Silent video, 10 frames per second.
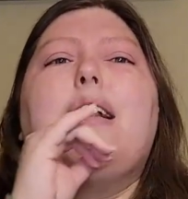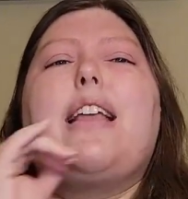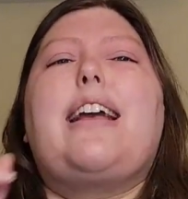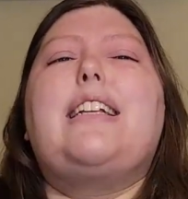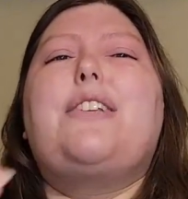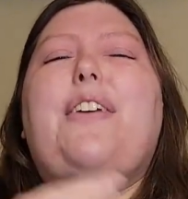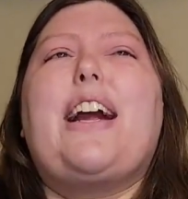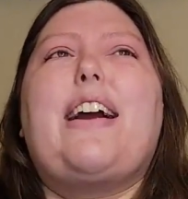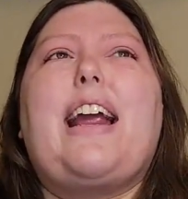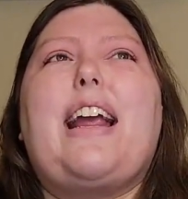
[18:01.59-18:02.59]
It's
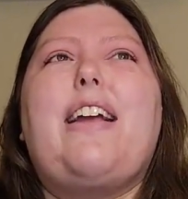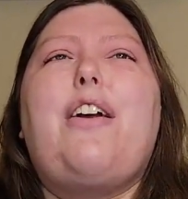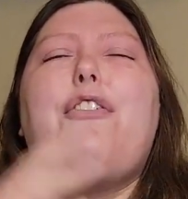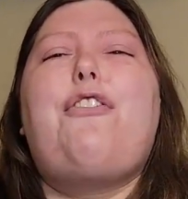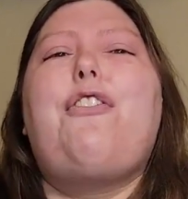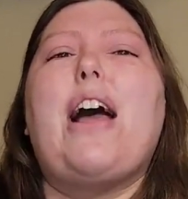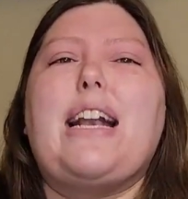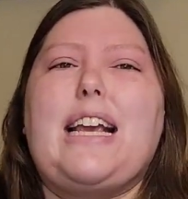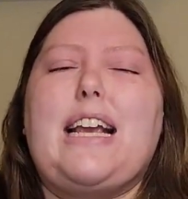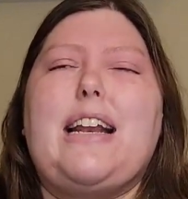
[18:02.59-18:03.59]
very
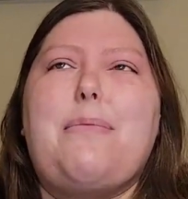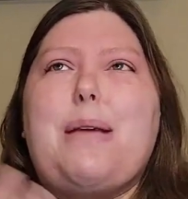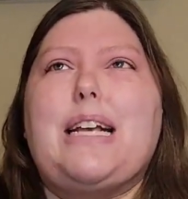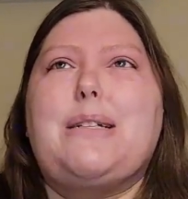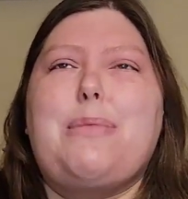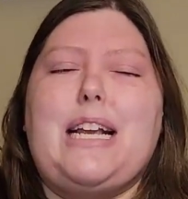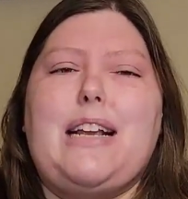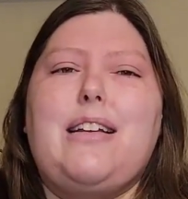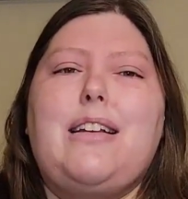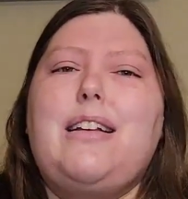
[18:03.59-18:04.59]
funny, and it makes me